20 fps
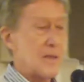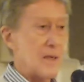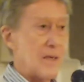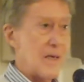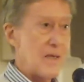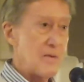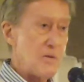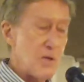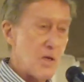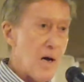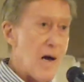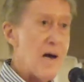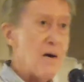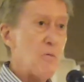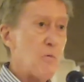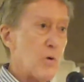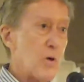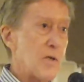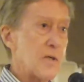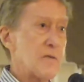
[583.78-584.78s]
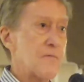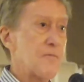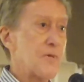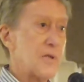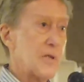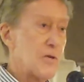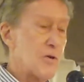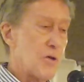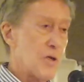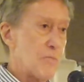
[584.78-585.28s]
and not work for
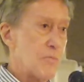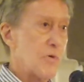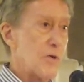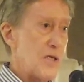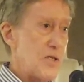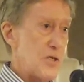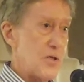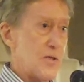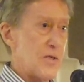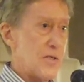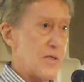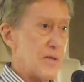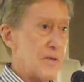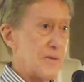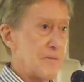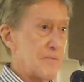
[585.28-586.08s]
the corporations.